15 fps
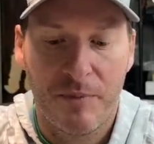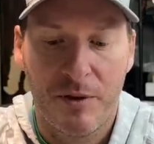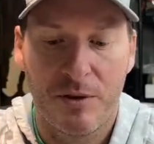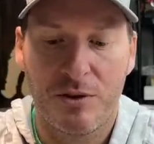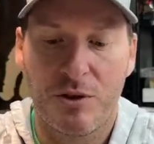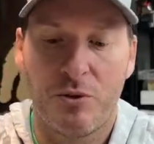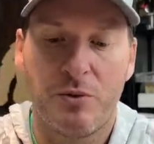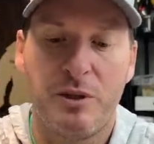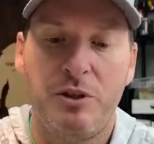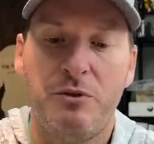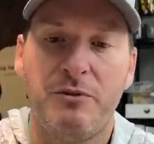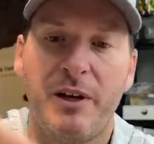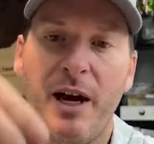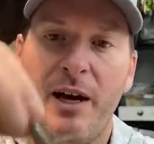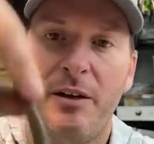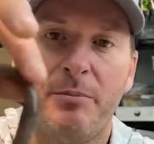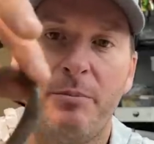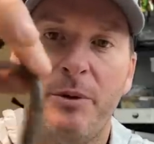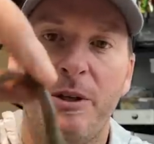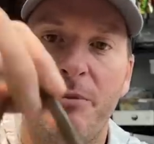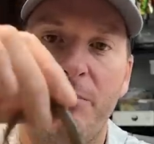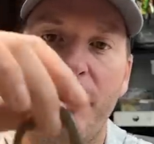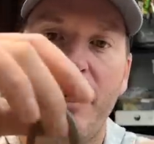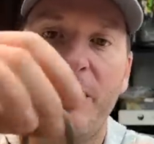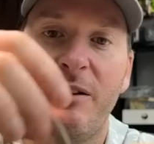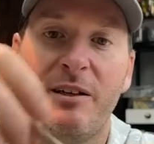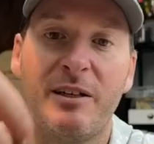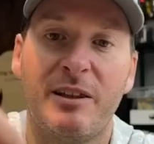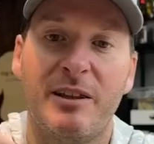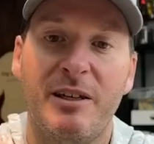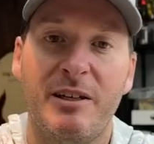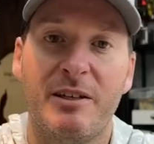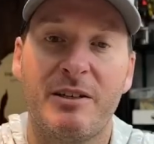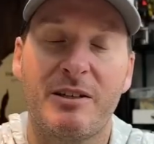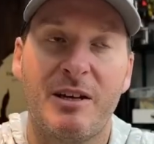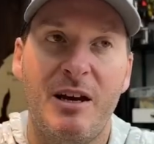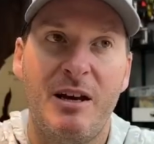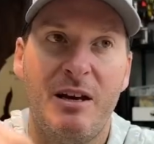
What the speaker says: So when you've got a big bait like this,